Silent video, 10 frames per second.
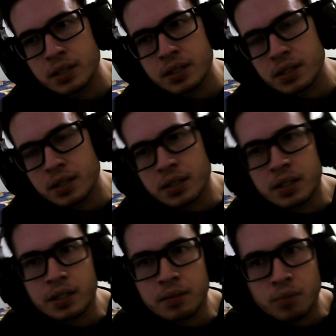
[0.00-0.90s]
a
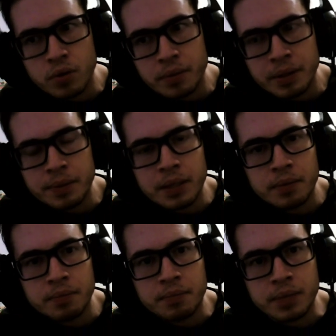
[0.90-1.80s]
little more maybe,
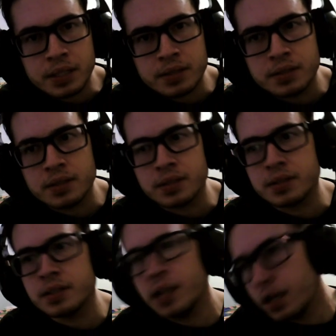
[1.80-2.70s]
but
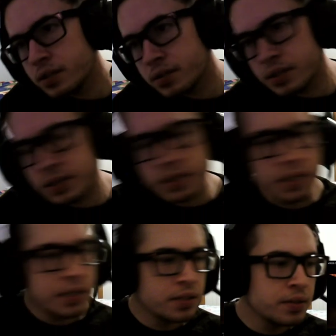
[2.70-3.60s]
yeah, so let's get
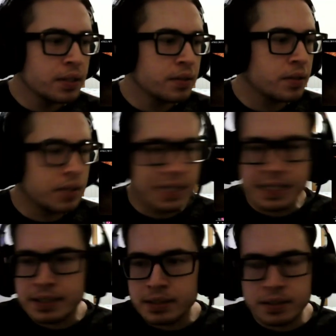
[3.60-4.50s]
into it. This
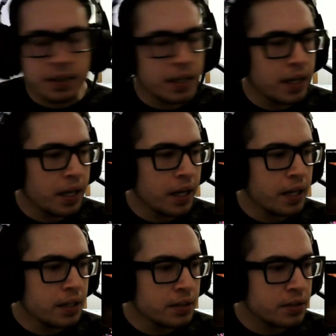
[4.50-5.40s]
is
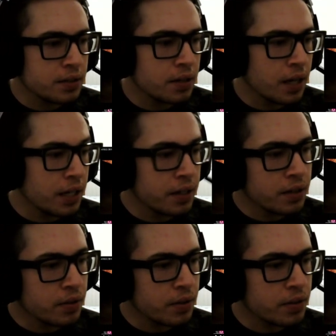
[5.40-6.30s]
Answer. I didn't
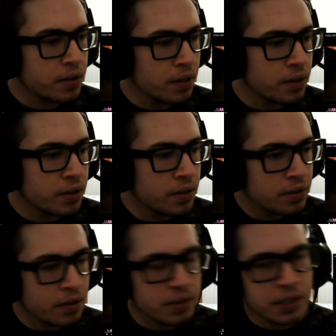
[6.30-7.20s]
know the song
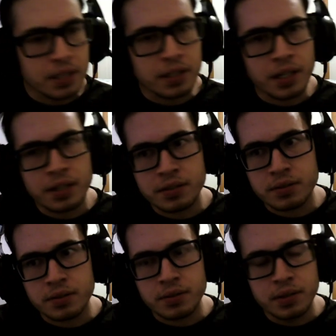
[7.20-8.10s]
title yet,
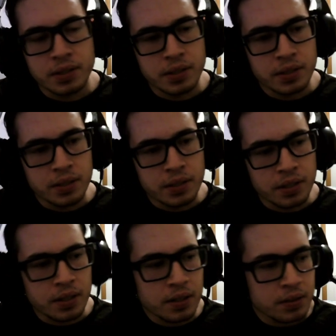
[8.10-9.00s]
so
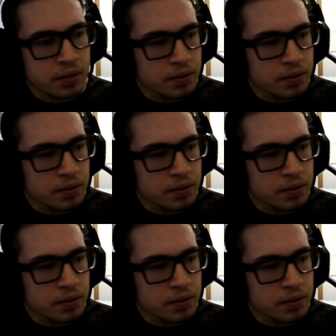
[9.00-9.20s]
yeah, that's a...